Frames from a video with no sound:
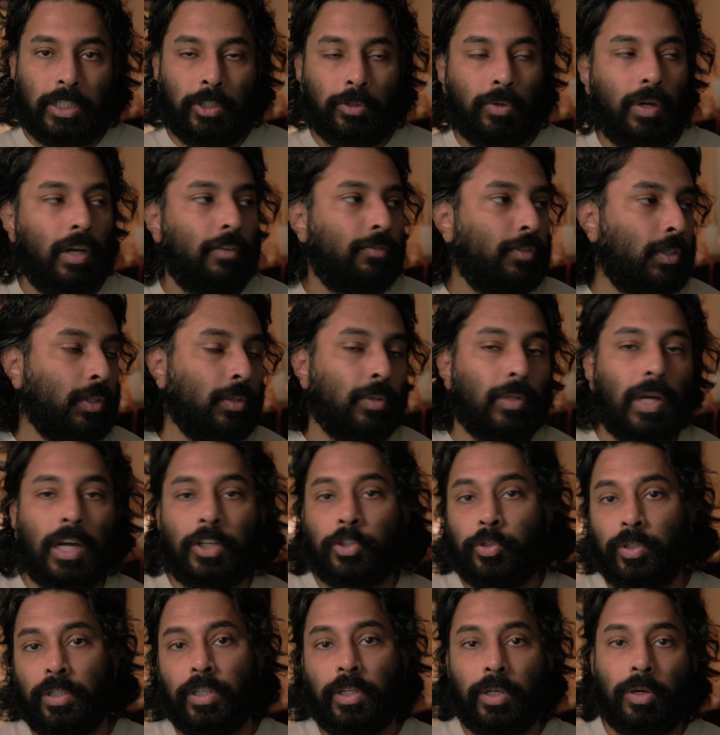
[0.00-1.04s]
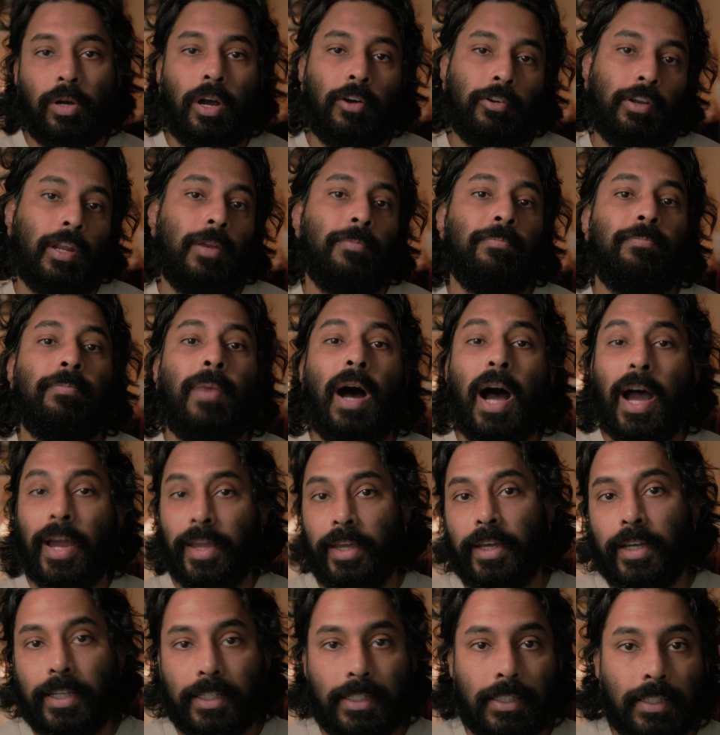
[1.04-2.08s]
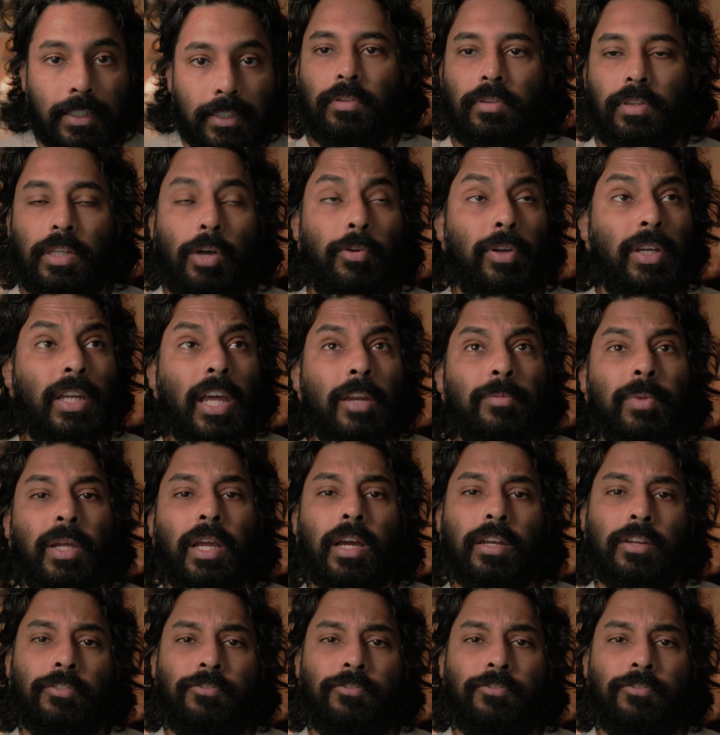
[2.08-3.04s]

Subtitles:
you have to actually go out and buy it. Now, it can be kind